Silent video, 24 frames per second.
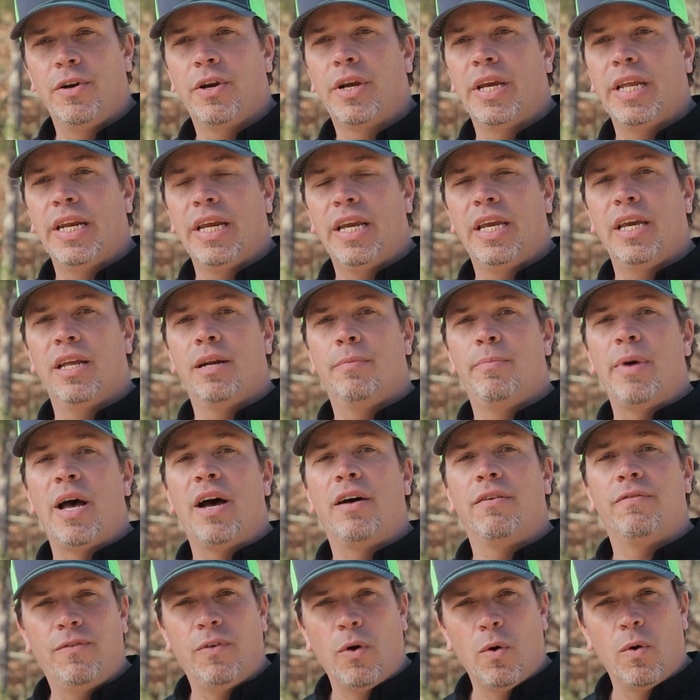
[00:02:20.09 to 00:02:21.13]
you're gonna get
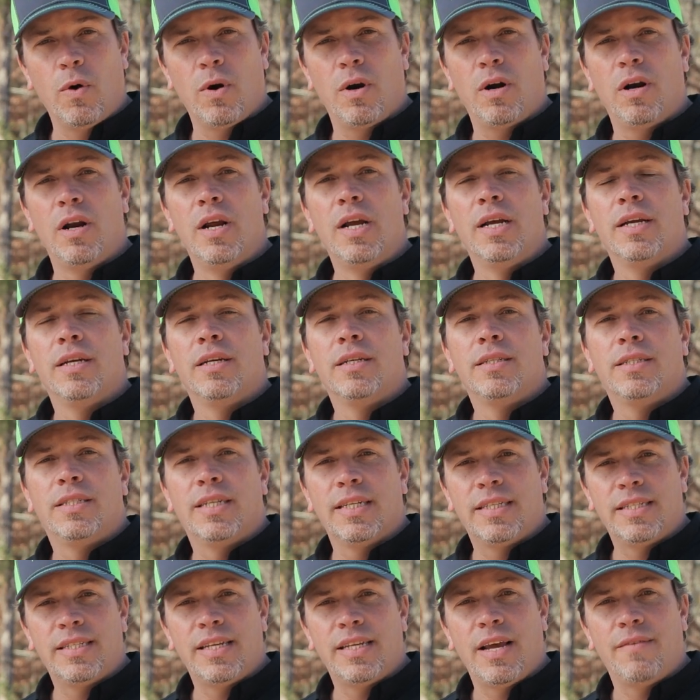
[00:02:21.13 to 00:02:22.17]
about 4,000
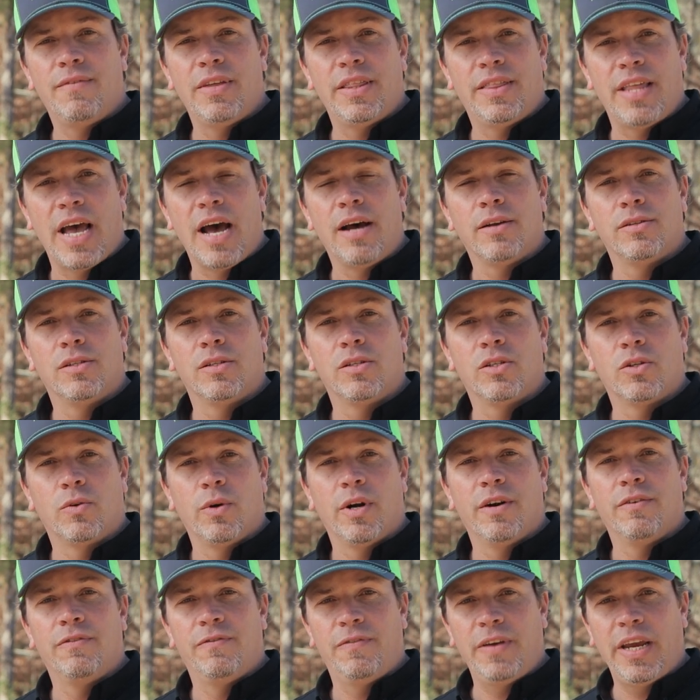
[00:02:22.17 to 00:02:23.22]
to 7,000
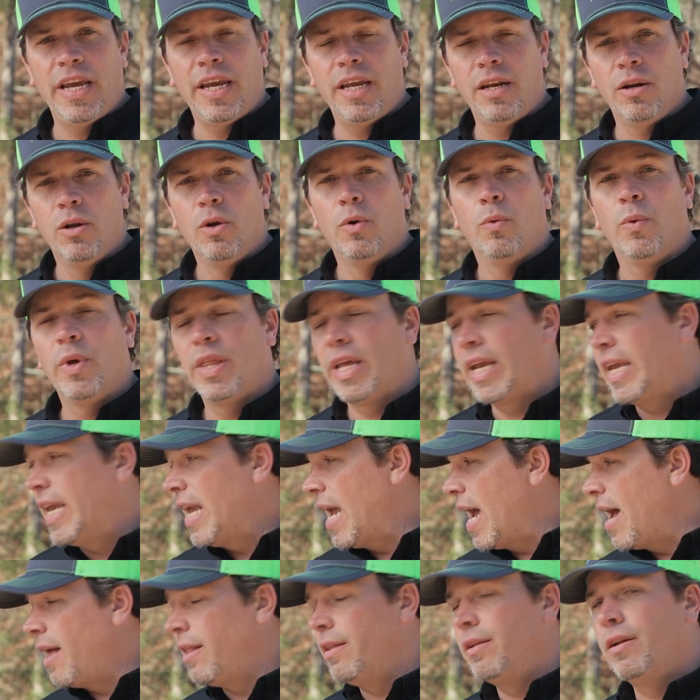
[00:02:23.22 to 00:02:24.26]
square feet with a
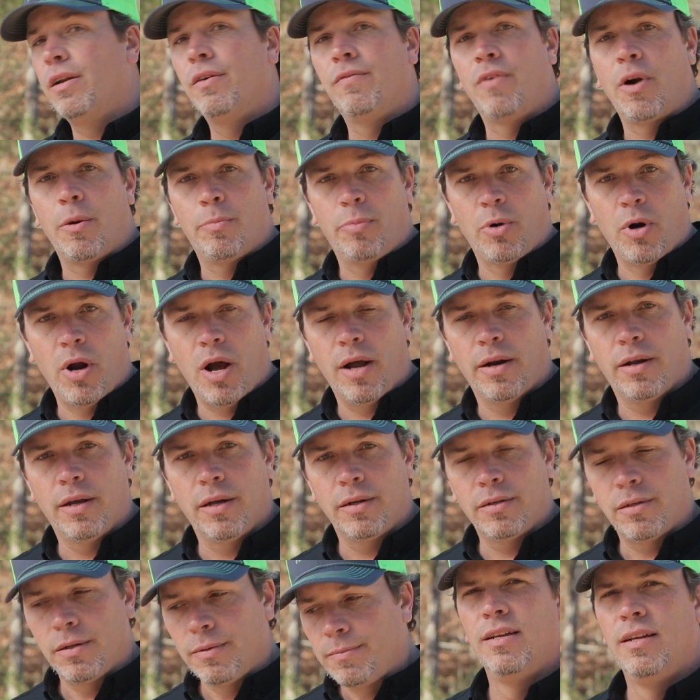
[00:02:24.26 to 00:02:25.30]
gallon of our
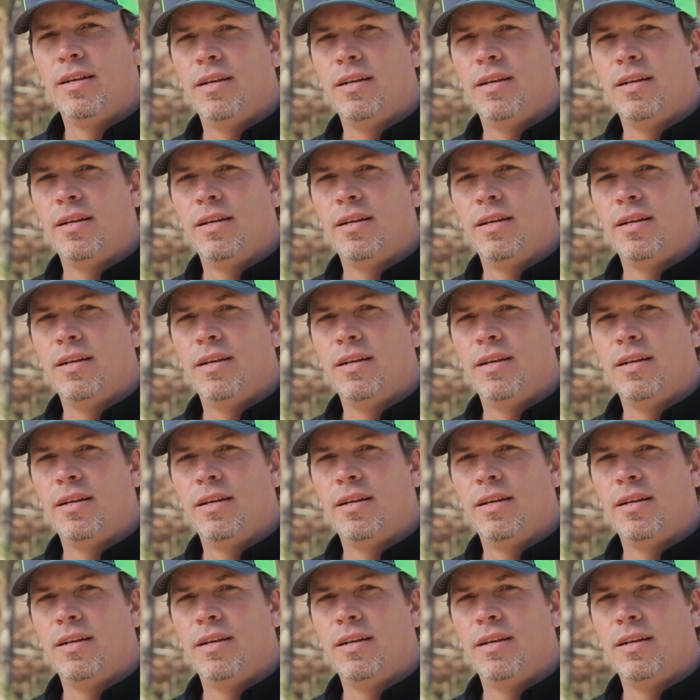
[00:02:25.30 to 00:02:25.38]
product.